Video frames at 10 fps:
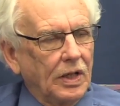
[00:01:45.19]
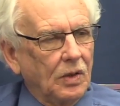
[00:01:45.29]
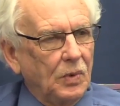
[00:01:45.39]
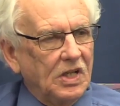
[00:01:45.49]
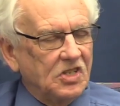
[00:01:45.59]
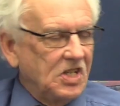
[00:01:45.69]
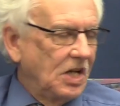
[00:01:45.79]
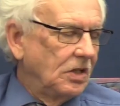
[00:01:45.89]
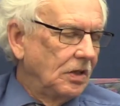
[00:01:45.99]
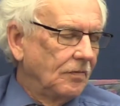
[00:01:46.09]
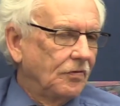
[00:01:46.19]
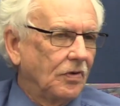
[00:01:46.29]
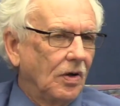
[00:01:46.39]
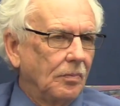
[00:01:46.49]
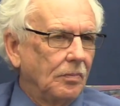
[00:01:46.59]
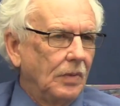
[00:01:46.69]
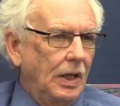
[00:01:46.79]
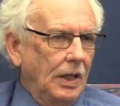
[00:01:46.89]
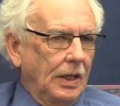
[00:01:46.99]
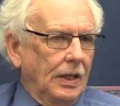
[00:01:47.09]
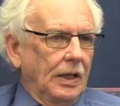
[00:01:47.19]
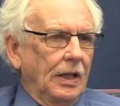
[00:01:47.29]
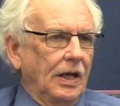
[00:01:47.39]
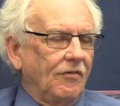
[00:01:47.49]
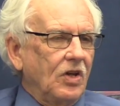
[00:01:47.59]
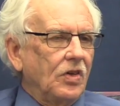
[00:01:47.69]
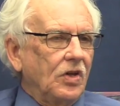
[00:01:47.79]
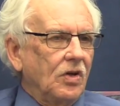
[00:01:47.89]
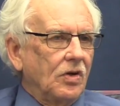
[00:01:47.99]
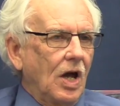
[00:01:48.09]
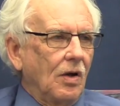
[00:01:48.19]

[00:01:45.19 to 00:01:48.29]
Like we extended them from every other year now.